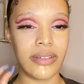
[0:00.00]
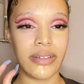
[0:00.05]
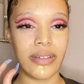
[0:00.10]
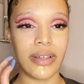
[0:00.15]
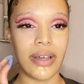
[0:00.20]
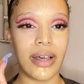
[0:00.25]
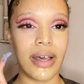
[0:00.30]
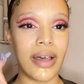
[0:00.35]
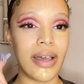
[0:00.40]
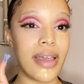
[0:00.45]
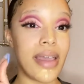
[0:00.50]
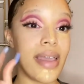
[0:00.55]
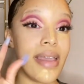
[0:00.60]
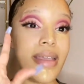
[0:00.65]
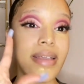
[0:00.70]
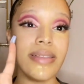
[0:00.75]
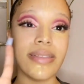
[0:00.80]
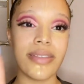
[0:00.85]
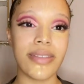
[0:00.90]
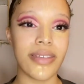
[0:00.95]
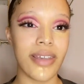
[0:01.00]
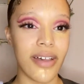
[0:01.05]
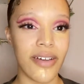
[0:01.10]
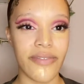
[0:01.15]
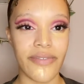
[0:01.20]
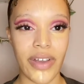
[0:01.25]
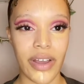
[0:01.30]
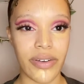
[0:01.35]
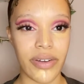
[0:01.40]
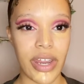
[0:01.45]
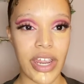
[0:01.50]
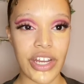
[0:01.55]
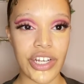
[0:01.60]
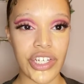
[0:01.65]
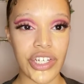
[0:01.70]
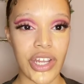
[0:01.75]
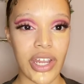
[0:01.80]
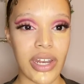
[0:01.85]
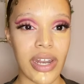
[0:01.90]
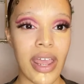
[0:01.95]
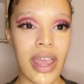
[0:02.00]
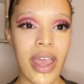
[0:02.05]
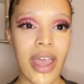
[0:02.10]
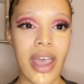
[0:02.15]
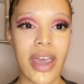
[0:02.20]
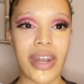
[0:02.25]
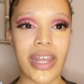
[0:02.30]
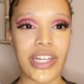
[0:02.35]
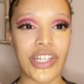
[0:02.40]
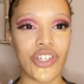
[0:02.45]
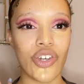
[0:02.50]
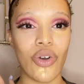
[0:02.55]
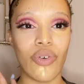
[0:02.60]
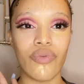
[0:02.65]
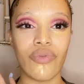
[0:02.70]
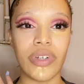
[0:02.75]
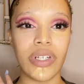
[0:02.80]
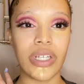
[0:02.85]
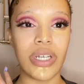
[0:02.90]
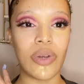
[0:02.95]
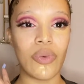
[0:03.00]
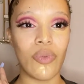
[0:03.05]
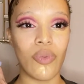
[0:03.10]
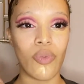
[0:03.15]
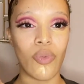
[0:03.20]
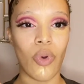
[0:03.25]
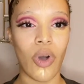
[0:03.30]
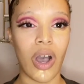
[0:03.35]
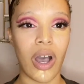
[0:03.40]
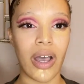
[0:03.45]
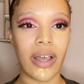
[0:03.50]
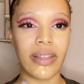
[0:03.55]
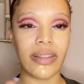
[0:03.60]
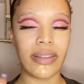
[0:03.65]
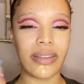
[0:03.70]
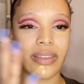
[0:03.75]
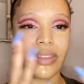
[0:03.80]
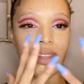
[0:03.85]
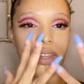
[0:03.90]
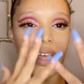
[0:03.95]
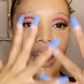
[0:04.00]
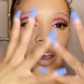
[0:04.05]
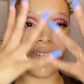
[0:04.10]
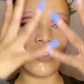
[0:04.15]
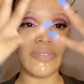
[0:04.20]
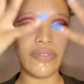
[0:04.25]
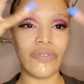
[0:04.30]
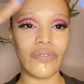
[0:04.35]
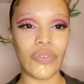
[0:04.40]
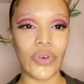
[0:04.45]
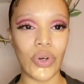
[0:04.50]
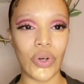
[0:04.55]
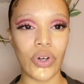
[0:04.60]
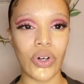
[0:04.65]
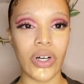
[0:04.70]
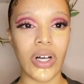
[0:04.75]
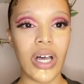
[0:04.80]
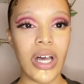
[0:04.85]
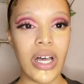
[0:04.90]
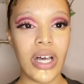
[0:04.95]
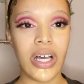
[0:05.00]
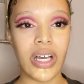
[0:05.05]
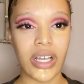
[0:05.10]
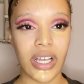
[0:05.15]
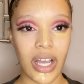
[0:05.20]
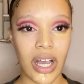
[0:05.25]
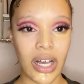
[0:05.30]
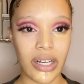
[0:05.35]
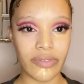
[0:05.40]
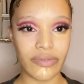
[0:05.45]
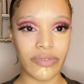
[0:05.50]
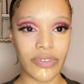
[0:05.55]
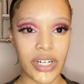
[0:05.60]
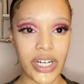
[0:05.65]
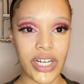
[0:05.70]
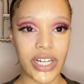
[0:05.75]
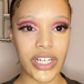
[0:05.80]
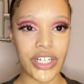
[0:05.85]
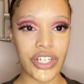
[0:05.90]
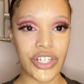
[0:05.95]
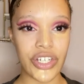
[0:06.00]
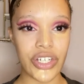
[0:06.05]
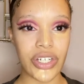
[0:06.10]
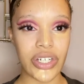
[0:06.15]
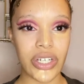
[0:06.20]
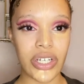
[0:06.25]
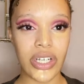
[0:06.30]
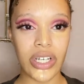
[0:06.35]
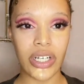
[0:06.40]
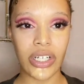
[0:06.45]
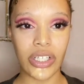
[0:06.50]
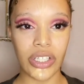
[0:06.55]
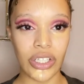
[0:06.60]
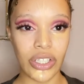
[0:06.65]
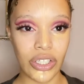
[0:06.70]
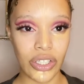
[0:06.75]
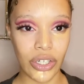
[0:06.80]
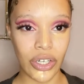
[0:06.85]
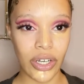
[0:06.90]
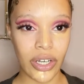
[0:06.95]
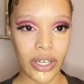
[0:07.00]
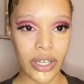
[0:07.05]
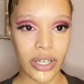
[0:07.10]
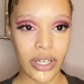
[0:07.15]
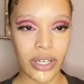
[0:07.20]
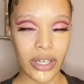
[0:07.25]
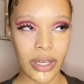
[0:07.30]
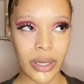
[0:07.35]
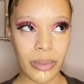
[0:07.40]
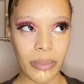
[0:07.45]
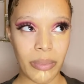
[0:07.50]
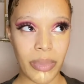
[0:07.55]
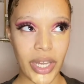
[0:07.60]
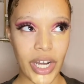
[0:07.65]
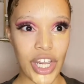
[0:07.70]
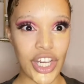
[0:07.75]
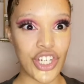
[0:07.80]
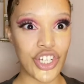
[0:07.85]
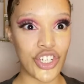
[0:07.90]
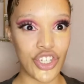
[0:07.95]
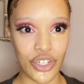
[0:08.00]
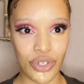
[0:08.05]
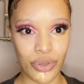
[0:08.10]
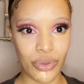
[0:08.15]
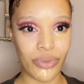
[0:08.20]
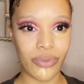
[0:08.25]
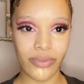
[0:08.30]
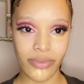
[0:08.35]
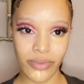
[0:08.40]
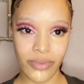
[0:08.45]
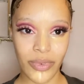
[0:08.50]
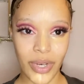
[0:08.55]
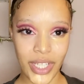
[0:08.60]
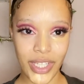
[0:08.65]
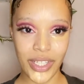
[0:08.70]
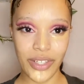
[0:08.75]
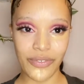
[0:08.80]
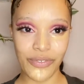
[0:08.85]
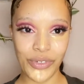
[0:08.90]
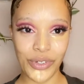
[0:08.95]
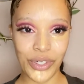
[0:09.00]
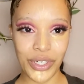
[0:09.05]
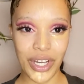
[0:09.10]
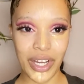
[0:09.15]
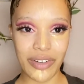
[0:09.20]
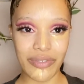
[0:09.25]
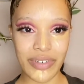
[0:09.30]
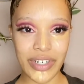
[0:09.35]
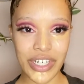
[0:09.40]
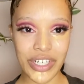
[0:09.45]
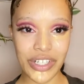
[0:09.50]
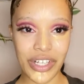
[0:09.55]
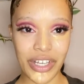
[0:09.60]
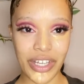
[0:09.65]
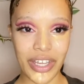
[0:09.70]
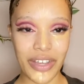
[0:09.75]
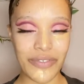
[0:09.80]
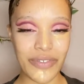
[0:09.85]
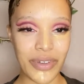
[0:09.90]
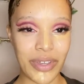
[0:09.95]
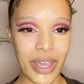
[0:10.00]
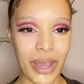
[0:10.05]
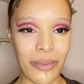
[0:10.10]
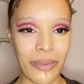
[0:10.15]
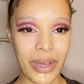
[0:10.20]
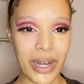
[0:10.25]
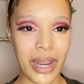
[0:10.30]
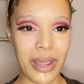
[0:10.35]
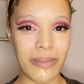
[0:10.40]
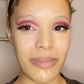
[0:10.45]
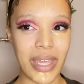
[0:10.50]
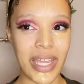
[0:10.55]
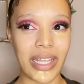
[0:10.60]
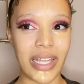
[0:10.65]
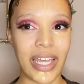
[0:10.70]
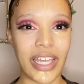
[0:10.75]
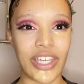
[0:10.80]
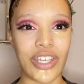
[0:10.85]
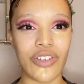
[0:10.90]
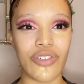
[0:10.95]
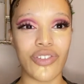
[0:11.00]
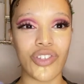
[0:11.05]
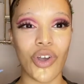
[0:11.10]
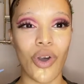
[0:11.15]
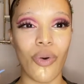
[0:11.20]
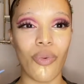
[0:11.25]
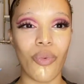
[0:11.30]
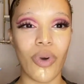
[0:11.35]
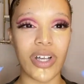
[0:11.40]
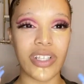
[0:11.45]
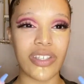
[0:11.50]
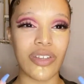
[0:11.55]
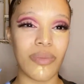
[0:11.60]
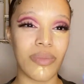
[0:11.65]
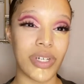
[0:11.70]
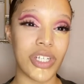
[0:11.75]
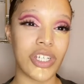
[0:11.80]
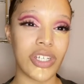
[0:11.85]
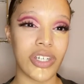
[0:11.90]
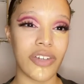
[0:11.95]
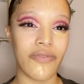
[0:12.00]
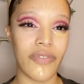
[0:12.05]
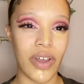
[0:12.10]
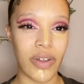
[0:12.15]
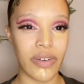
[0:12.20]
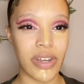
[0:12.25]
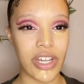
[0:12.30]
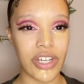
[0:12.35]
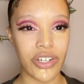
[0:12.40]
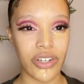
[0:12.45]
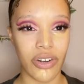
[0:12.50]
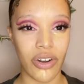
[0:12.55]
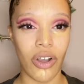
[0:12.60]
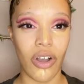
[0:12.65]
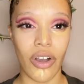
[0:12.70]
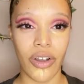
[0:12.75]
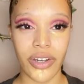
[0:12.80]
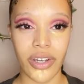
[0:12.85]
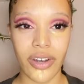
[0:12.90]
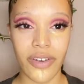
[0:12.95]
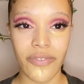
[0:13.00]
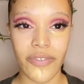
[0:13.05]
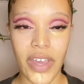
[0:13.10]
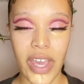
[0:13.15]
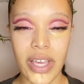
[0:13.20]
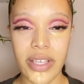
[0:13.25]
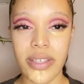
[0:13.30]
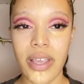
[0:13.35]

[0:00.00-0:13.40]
a hint of foundation and I don't really want that full coverage look, but I do want the full coverage look, if you get what I mean. Like you don't want so much foundation on your face.